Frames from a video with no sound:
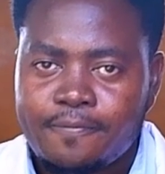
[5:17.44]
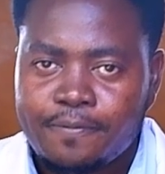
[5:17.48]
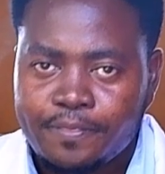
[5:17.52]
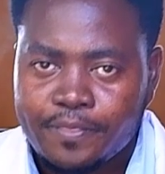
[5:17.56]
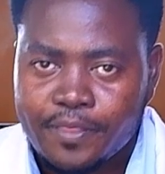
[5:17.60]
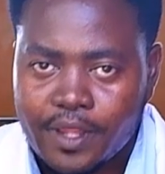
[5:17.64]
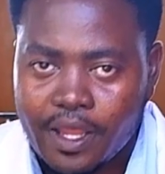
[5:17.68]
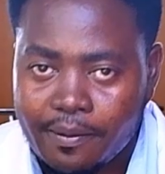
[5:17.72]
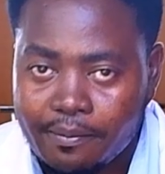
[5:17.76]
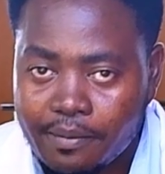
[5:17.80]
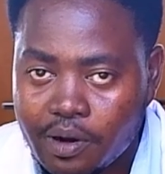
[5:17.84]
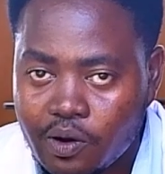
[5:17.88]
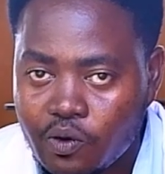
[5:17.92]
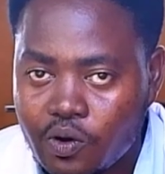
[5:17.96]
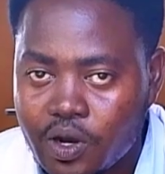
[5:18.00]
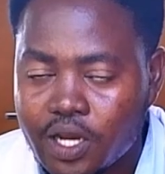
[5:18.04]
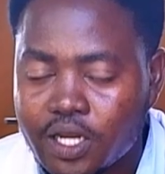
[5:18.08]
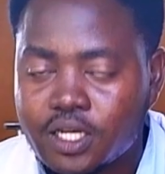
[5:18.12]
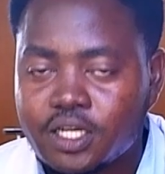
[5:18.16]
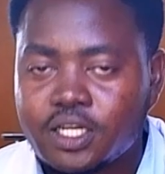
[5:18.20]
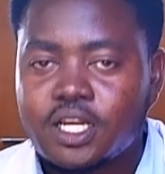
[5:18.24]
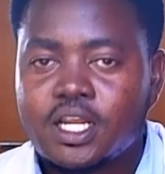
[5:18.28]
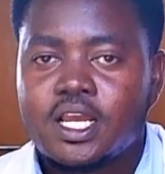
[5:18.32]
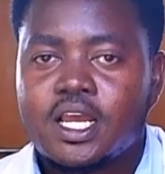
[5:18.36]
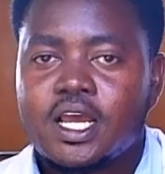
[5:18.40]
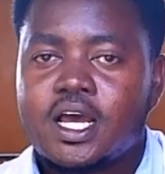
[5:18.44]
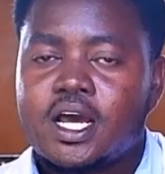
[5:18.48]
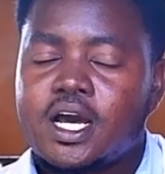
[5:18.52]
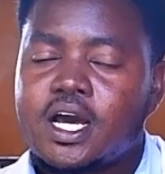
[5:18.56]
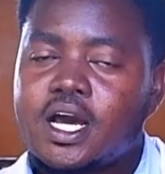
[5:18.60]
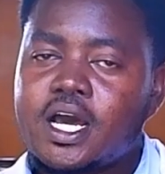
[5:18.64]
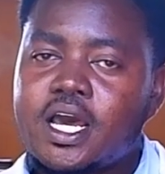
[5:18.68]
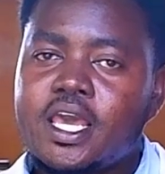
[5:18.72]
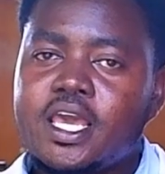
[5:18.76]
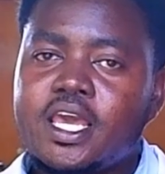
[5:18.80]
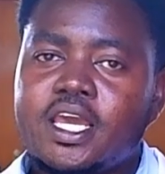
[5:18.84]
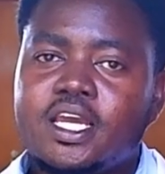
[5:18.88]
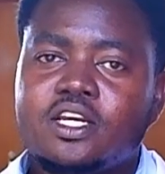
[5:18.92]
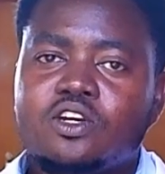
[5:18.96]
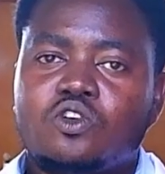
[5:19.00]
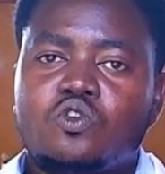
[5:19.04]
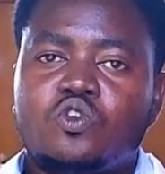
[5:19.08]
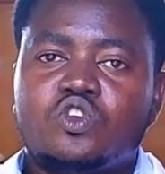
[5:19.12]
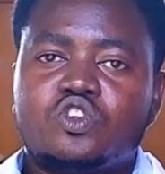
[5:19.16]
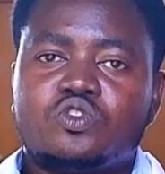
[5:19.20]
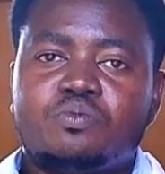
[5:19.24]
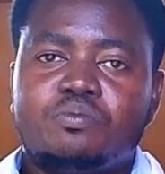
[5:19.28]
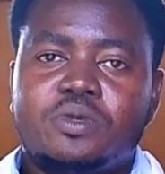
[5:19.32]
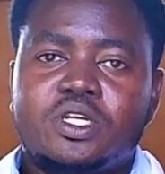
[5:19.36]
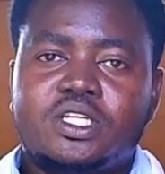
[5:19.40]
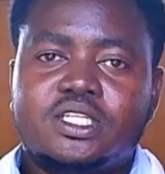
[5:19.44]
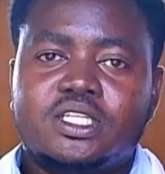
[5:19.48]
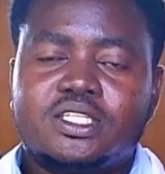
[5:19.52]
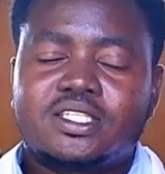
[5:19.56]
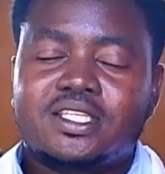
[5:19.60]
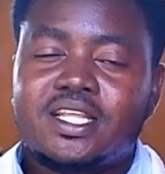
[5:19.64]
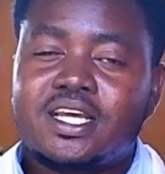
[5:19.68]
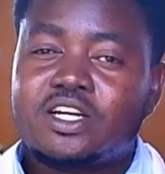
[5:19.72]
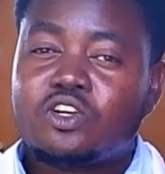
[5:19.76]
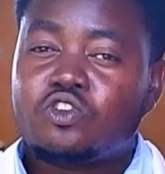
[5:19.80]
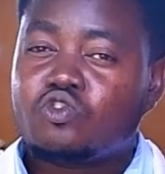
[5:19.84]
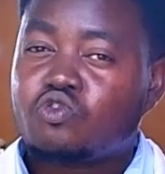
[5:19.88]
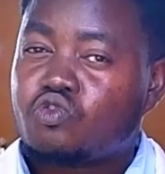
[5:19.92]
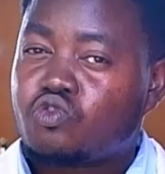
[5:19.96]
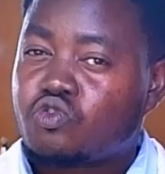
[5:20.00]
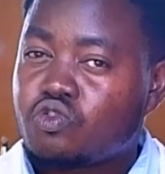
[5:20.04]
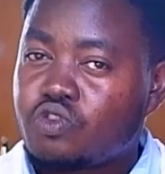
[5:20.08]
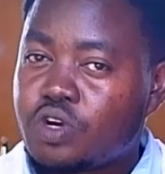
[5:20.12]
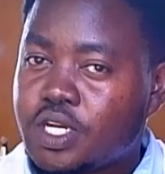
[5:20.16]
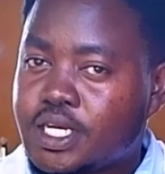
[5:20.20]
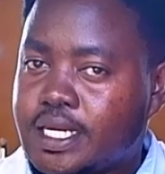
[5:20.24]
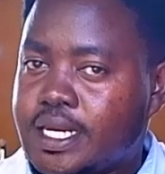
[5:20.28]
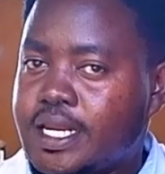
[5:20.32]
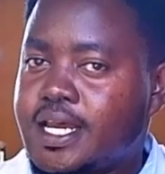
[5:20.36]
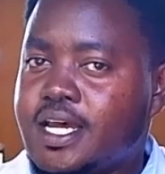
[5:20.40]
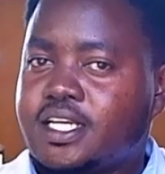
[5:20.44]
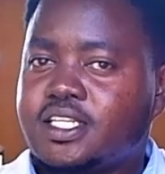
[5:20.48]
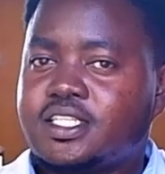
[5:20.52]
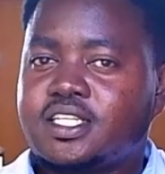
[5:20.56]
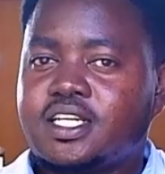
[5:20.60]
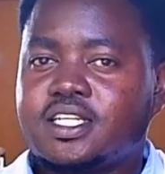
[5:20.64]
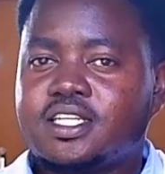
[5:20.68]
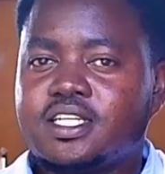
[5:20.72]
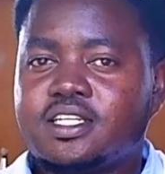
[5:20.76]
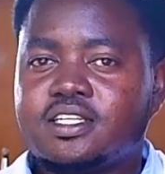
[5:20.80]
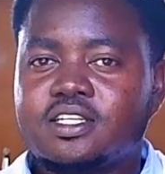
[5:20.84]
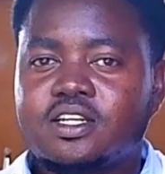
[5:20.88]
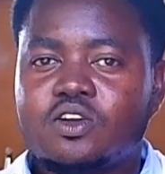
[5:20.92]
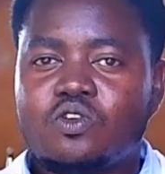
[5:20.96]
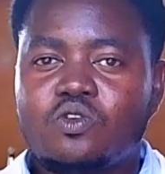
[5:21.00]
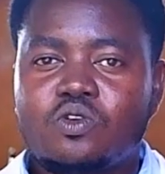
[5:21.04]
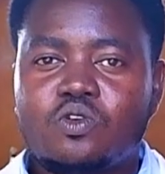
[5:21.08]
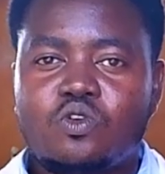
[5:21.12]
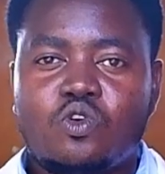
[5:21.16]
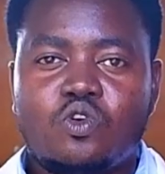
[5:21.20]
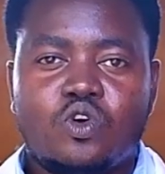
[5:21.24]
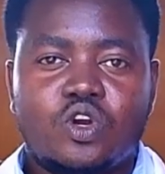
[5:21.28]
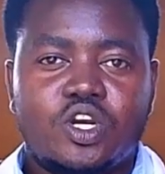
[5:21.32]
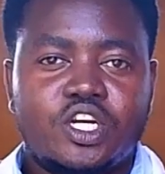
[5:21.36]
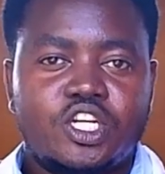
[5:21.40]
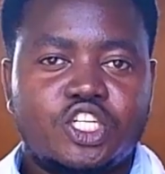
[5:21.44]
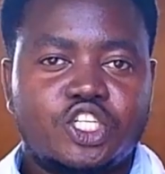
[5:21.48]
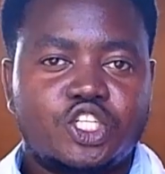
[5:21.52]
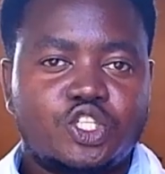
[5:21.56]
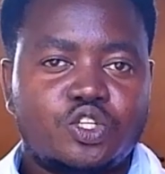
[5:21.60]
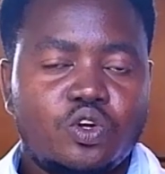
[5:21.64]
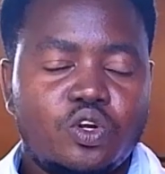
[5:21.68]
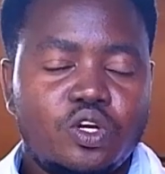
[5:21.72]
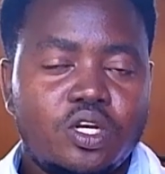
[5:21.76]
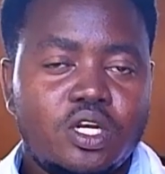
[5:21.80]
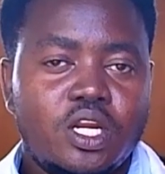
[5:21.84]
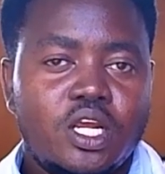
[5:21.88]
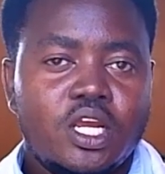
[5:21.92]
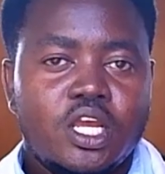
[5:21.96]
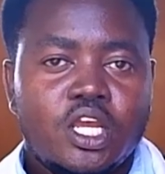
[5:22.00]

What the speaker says: Number one, high-end cosmetics that treat a certain condition.